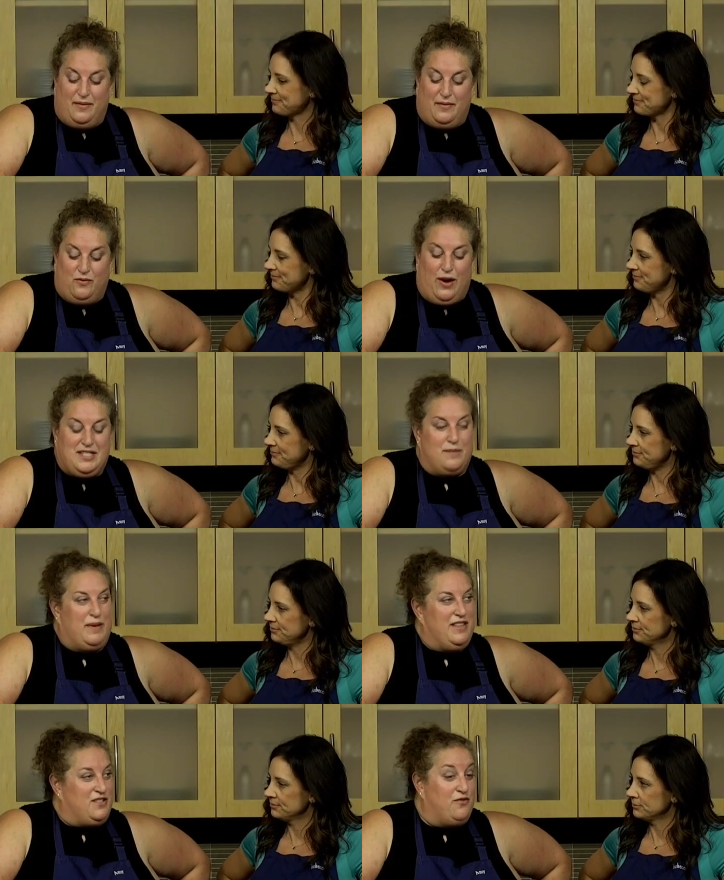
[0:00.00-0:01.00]
Speaker 1: recipe
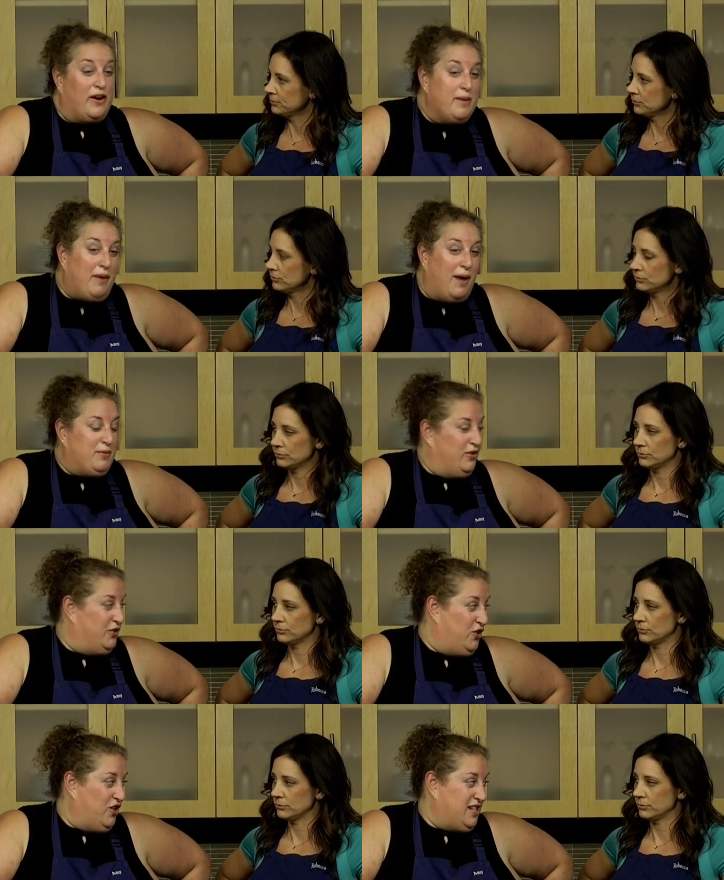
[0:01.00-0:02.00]
that's very popular in the
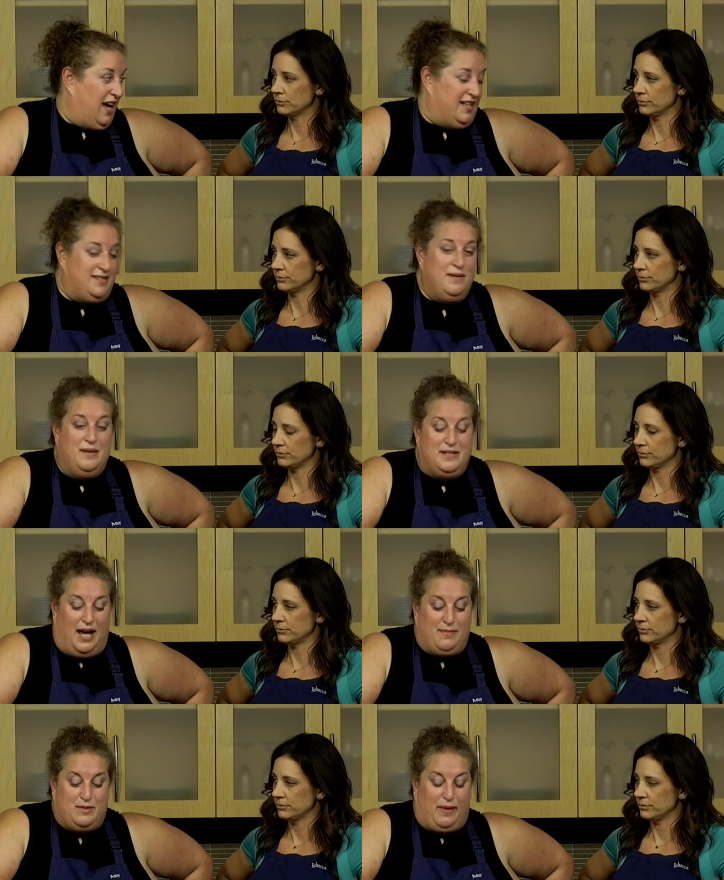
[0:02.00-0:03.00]
New York Times
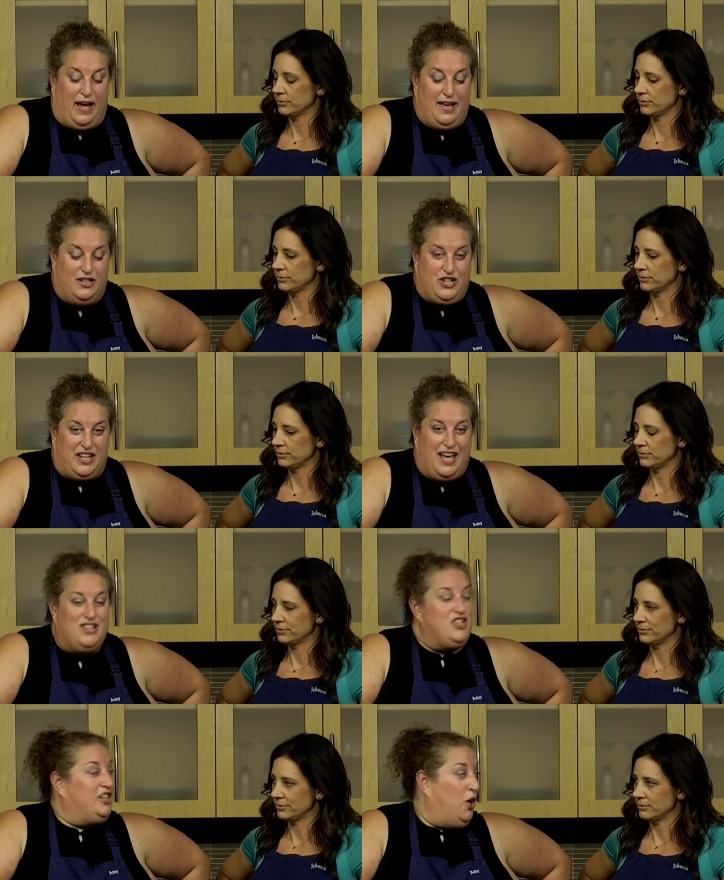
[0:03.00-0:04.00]
Times by uh, J.
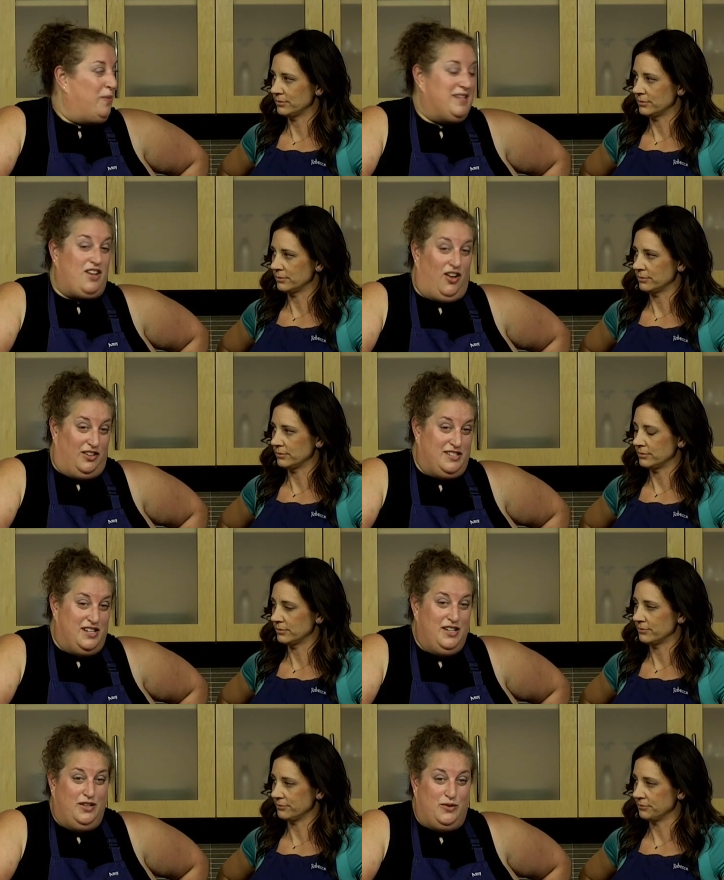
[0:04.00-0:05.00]
Kenji Lopez Alt,
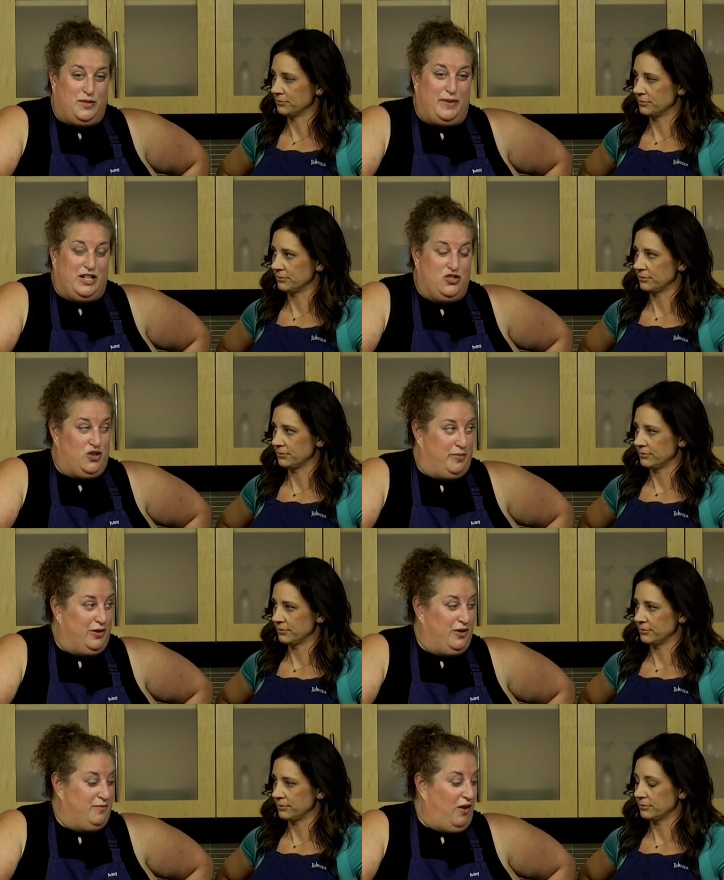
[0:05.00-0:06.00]
who's a big
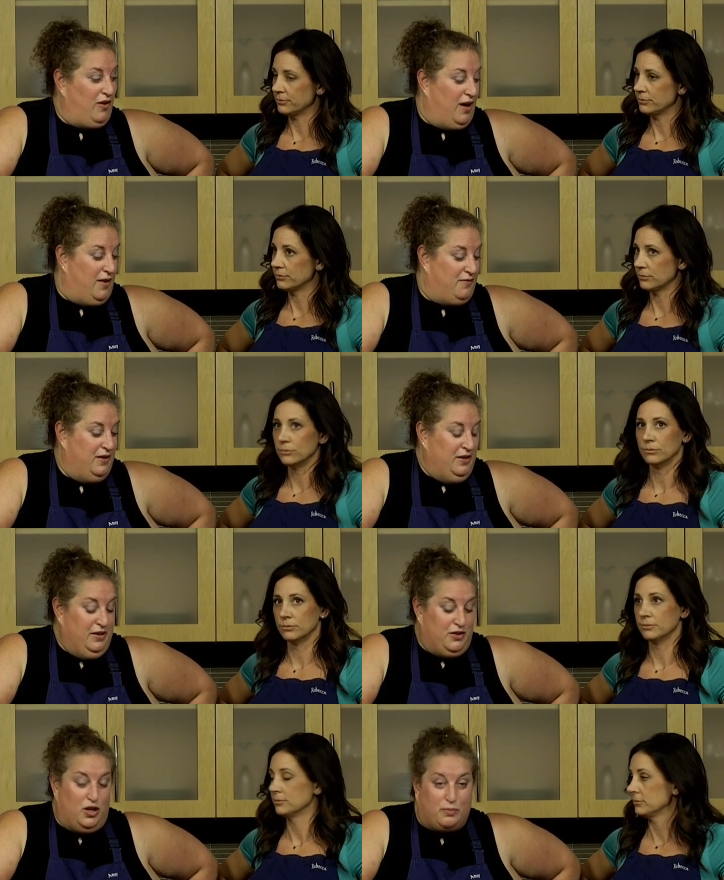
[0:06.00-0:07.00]
contributor, uh,
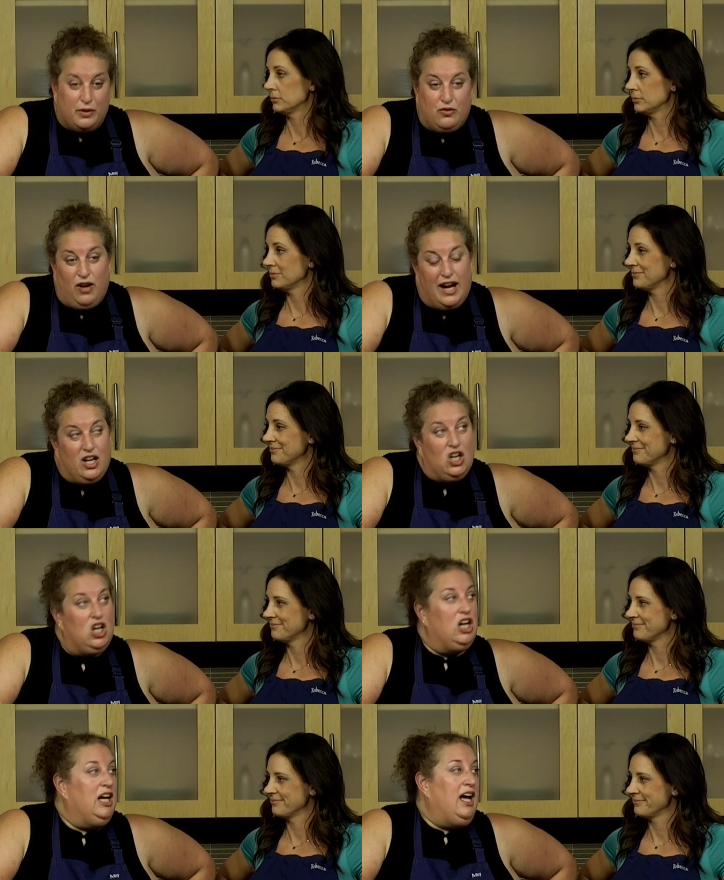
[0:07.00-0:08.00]
cookbook
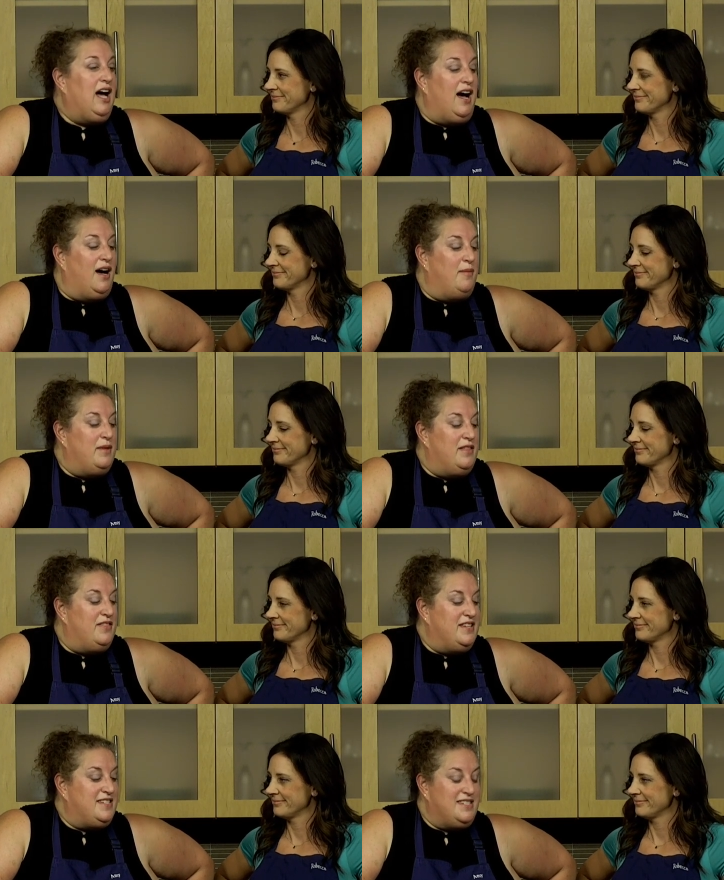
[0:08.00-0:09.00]
writer, um,
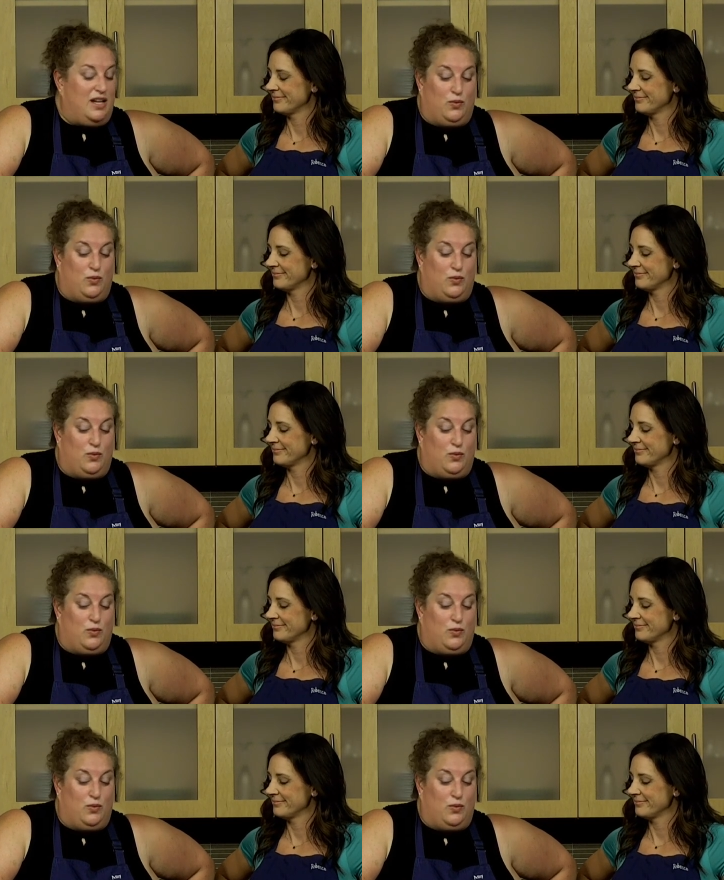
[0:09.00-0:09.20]
this is like